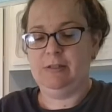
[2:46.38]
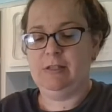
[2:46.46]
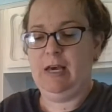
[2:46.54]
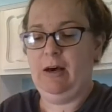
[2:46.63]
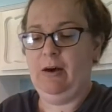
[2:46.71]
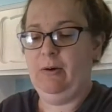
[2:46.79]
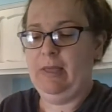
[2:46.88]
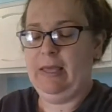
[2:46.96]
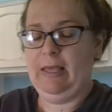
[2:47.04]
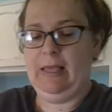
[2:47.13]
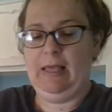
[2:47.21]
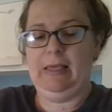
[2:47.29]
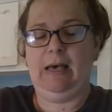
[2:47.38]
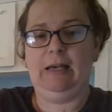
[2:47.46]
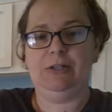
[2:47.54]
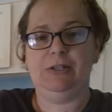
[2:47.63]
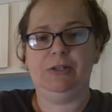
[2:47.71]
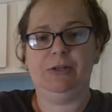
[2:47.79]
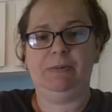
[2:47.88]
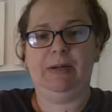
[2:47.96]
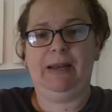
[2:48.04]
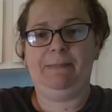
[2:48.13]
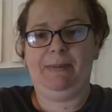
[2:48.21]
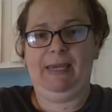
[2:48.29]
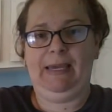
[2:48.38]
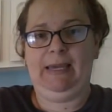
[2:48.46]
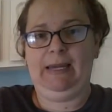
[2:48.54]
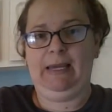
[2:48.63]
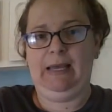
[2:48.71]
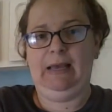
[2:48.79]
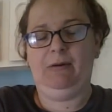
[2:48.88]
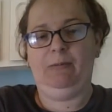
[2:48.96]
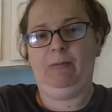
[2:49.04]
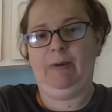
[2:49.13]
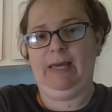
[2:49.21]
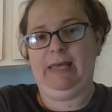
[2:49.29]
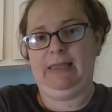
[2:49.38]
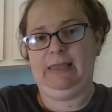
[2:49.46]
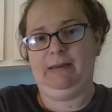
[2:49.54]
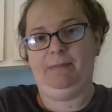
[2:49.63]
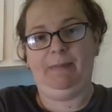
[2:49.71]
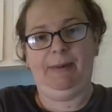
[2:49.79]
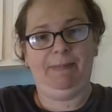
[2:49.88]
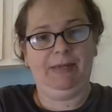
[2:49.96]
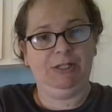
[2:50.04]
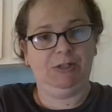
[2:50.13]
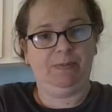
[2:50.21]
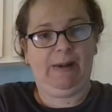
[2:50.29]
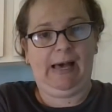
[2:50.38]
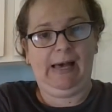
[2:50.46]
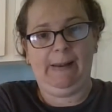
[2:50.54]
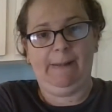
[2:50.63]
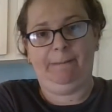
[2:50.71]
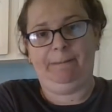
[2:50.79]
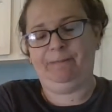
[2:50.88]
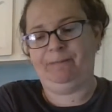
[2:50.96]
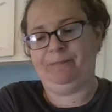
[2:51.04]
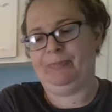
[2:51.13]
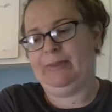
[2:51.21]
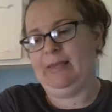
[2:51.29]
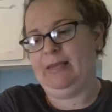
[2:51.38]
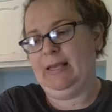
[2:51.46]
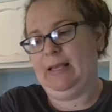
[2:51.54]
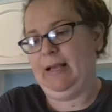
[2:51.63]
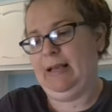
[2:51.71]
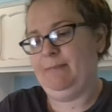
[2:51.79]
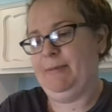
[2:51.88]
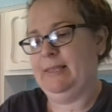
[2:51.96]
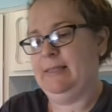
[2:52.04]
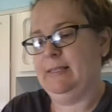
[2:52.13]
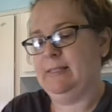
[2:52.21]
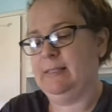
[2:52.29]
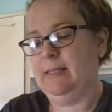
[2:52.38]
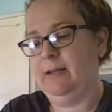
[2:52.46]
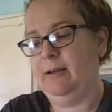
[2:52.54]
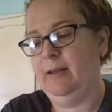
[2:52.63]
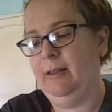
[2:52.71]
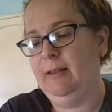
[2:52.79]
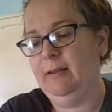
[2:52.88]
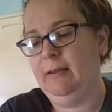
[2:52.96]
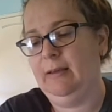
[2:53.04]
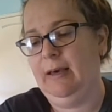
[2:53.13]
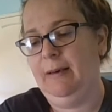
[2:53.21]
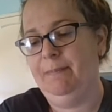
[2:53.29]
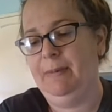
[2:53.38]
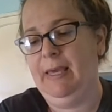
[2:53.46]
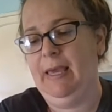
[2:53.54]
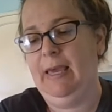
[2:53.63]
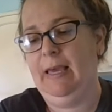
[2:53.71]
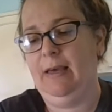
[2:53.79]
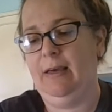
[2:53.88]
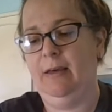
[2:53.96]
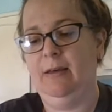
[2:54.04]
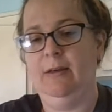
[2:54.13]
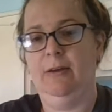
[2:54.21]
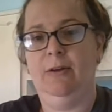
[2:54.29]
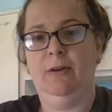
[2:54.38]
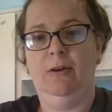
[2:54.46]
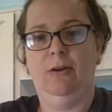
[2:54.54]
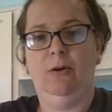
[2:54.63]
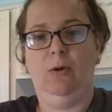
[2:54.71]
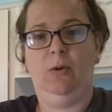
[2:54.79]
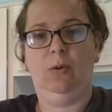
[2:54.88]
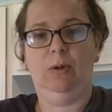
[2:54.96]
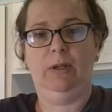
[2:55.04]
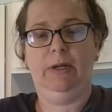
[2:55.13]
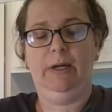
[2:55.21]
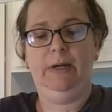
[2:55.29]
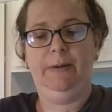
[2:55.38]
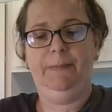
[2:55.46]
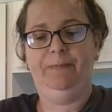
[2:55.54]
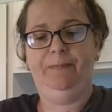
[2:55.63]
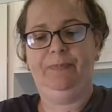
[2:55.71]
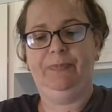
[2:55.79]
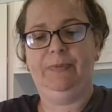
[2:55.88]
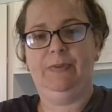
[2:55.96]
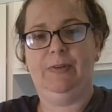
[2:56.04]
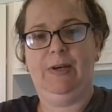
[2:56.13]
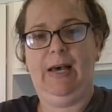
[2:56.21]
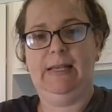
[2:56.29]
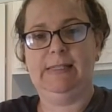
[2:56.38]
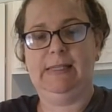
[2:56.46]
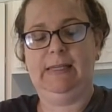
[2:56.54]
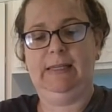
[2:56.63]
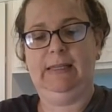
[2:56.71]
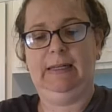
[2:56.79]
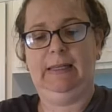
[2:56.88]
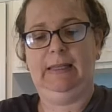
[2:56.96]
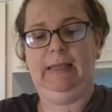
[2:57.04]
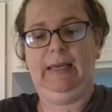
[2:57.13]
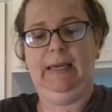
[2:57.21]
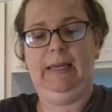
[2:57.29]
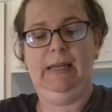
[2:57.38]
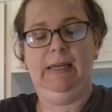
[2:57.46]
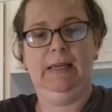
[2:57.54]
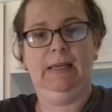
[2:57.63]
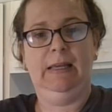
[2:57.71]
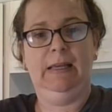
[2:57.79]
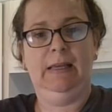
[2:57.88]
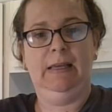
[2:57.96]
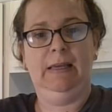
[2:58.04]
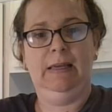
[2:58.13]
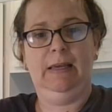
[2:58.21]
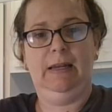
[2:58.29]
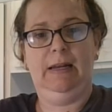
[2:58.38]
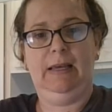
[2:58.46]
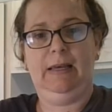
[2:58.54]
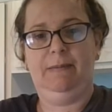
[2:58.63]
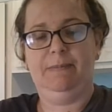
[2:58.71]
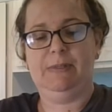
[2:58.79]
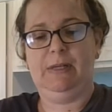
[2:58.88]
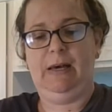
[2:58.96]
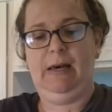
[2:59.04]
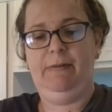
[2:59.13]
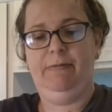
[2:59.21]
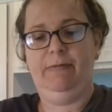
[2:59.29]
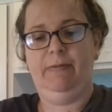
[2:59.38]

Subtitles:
So I'll show you what I made with my pinch pot. I made this little cupcake holder. So it has like a little lid and it comes off.